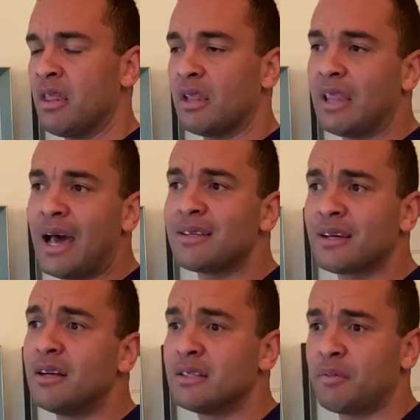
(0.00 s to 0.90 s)
The last
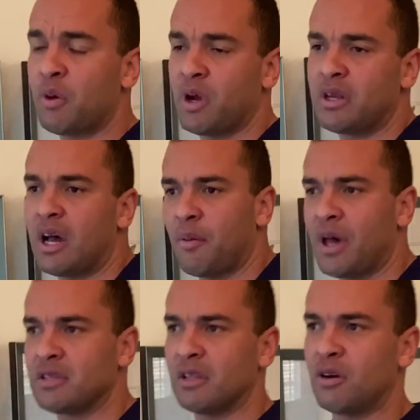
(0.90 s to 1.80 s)
concept I want to talk about
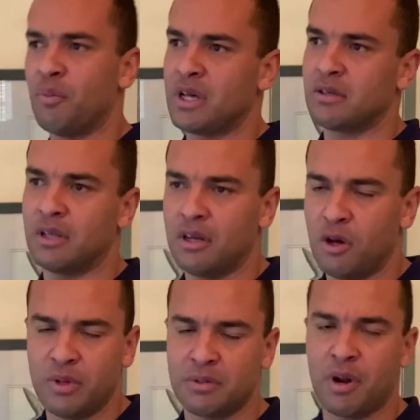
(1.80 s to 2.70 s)
is a little muscle that
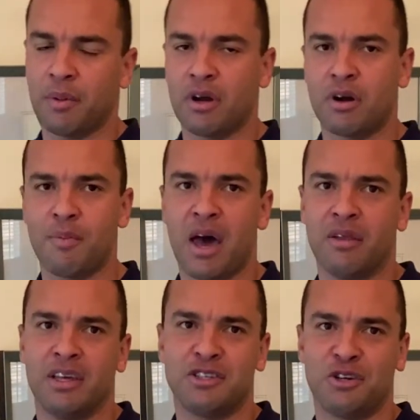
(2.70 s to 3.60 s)
nobody's probably heard about
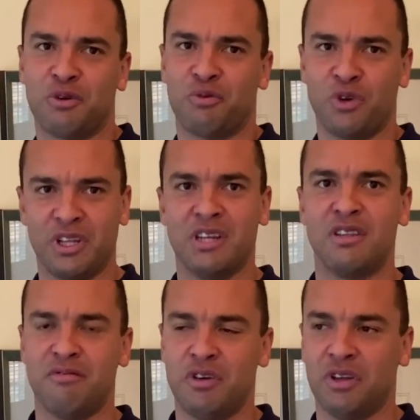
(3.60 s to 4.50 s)
unless you're really into
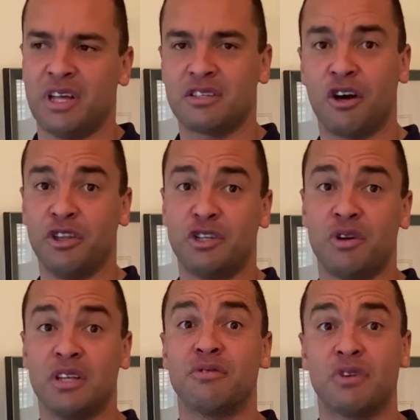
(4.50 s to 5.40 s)
the field, and that's called the
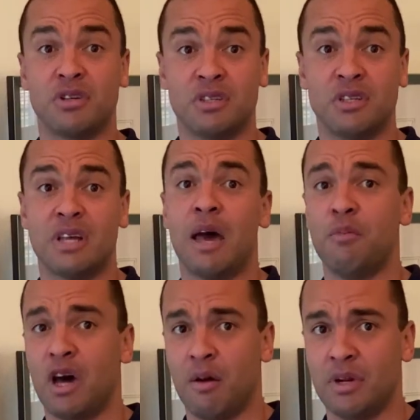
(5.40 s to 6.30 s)
transversus
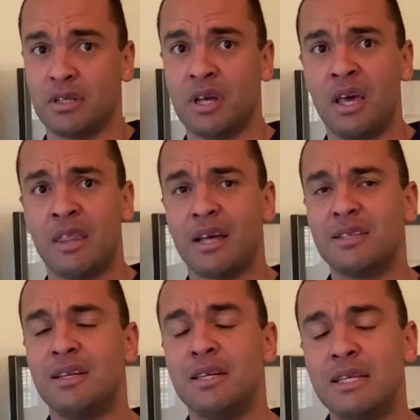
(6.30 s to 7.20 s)
abdominis. That's
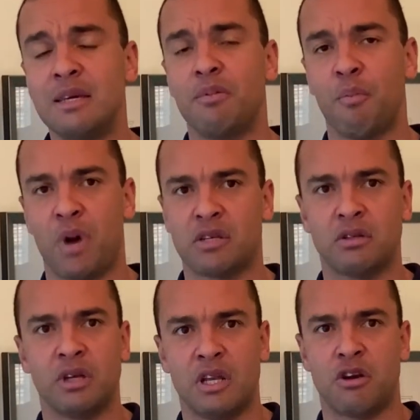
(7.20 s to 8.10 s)
a deep
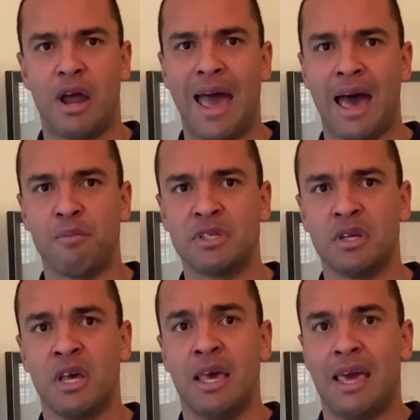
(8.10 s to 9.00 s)
muscle in your abs,
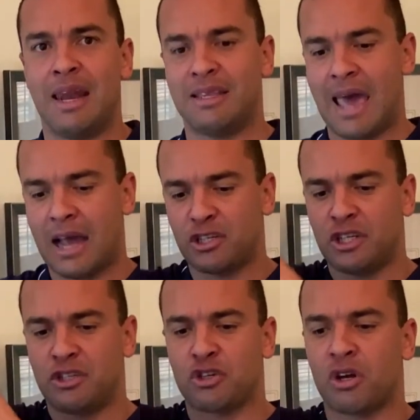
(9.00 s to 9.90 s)
and it's actually
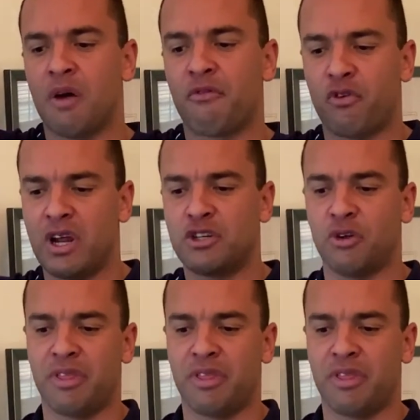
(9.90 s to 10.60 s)
circumferential.